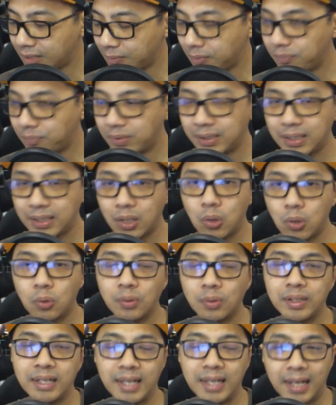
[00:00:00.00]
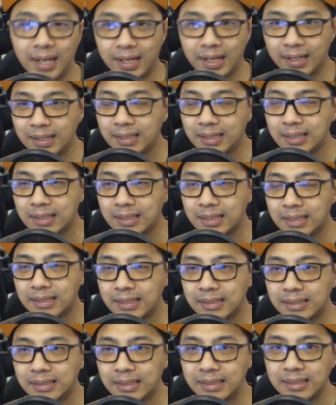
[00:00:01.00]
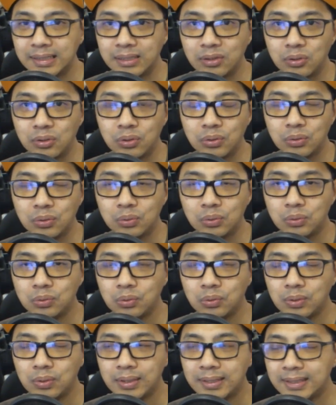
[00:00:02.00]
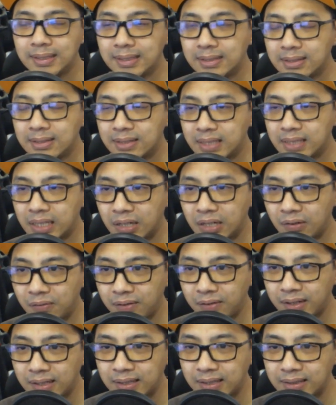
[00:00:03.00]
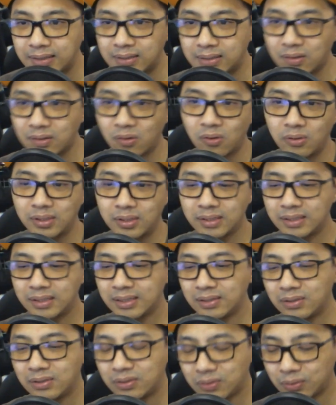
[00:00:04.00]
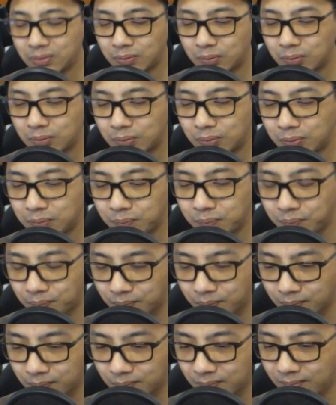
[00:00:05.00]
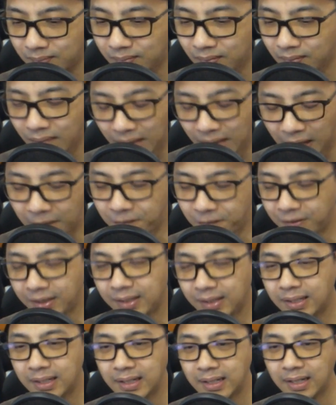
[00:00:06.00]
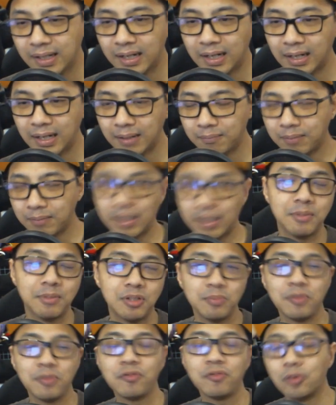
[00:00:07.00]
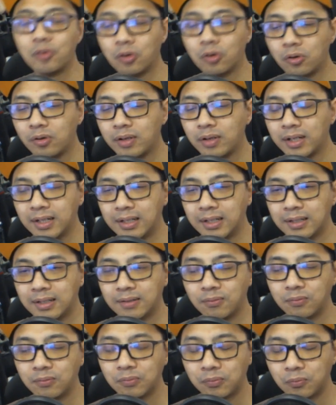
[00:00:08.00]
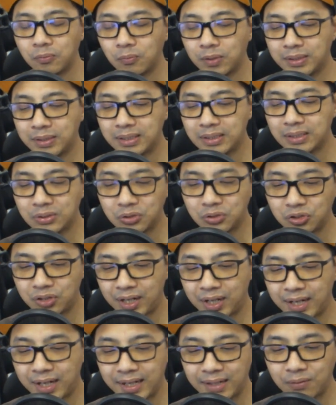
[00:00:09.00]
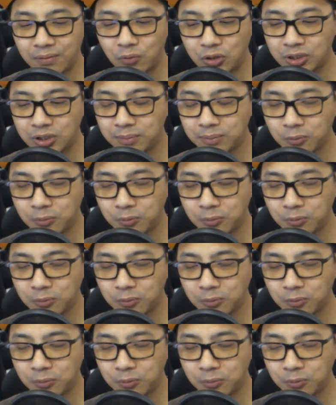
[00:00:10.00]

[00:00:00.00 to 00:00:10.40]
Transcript: been pretty okay. Nothing too serious or nothing too heavy. Like I mentioned before, wanted to try and watch a